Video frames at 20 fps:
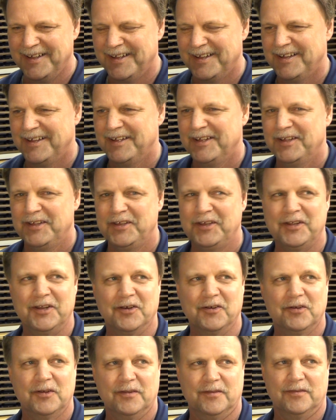Uh, you
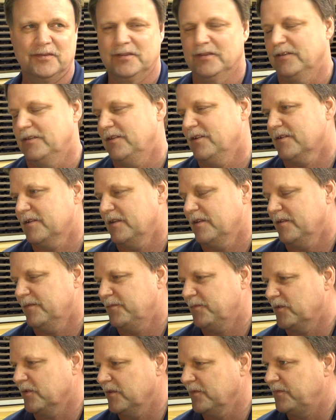know, uh, look uh,
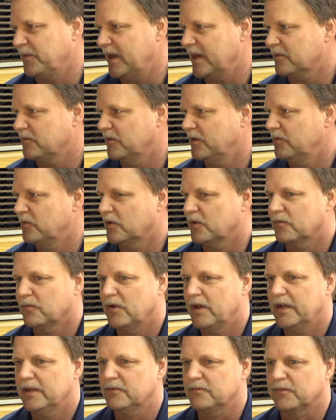for the fact we weren't
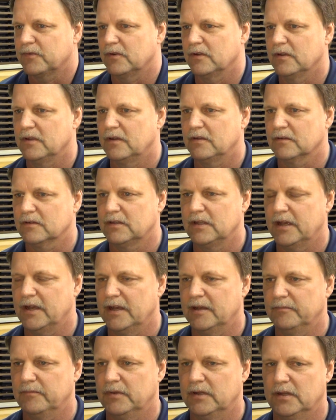ranked for a long
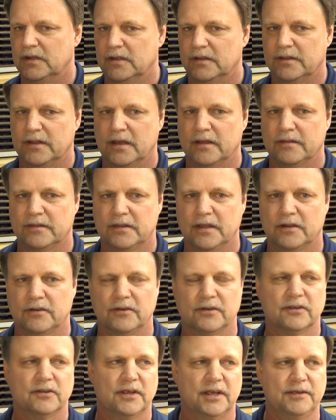time. Uh, that
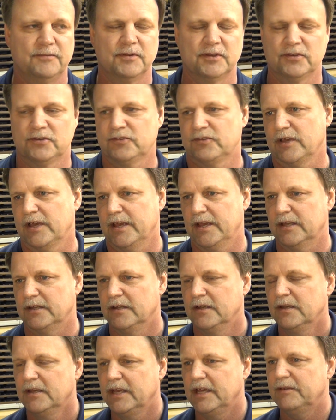they're even
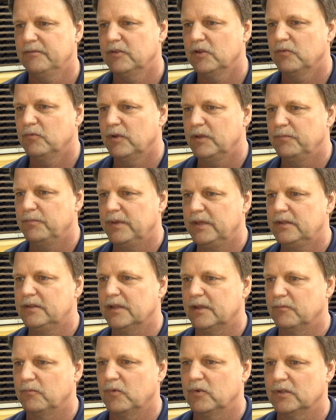saying, even though we beat
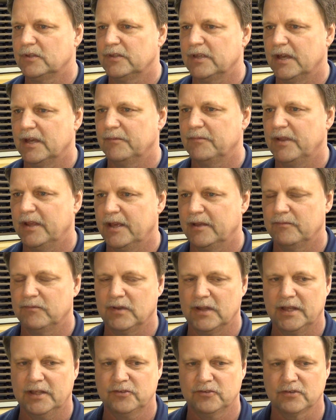them one time and have
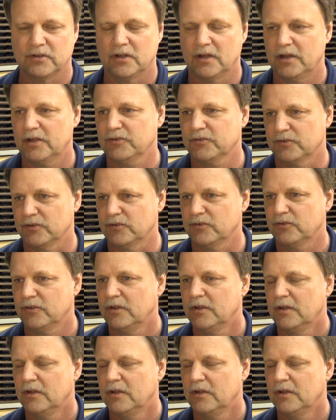less losses,